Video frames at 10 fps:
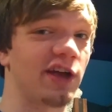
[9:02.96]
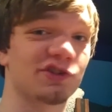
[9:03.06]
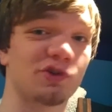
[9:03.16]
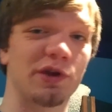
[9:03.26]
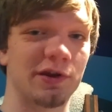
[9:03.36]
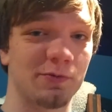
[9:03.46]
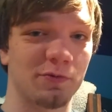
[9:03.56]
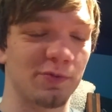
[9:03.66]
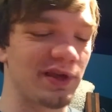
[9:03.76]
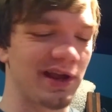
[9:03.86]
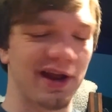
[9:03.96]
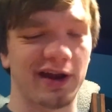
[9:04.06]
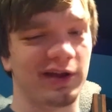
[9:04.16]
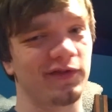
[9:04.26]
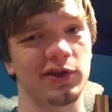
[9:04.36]
/ Quentin will be in
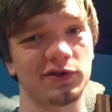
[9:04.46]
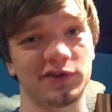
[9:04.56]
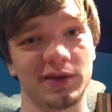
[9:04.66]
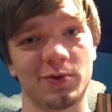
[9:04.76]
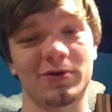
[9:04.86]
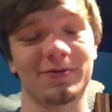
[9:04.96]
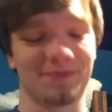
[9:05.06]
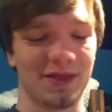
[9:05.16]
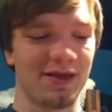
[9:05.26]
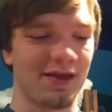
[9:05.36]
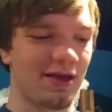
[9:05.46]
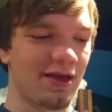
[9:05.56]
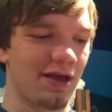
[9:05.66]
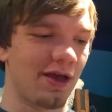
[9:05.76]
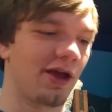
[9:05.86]
any videos anymore.
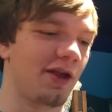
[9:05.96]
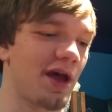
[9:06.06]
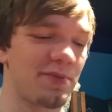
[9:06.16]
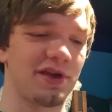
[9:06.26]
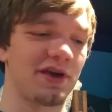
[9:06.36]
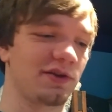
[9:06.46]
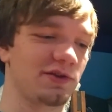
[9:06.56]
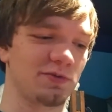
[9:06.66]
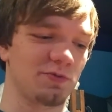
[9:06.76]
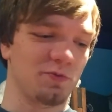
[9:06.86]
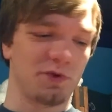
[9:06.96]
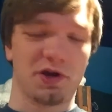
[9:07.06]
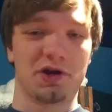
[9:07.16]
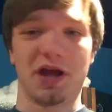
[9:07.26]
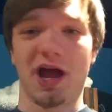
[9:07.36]
Not because we
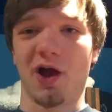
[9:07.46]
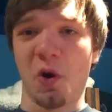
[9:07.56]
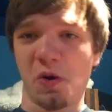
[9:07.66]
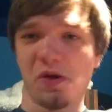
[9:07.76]
are now,